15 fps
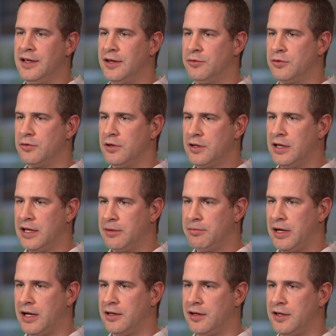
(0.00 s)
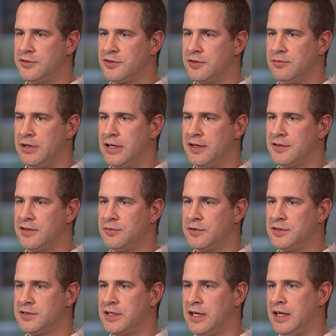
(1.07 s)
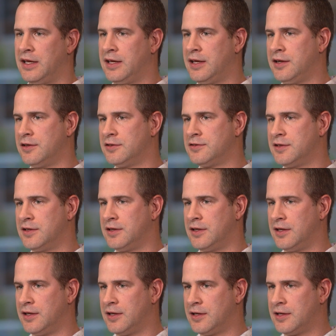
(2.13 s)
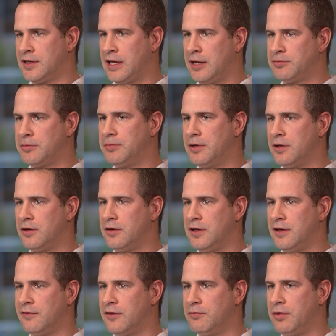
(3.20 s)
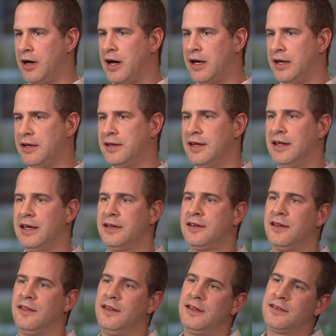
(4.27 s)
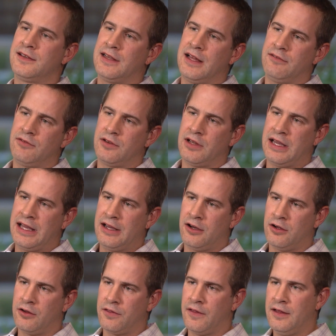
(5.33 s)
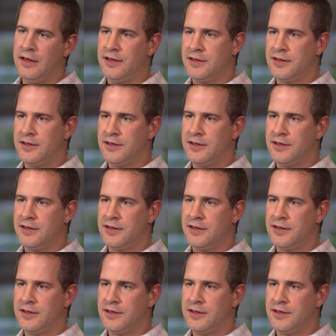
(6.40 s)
And when we're looking at biological medicine, we're saying, here's the capability of the body to get to this level of health.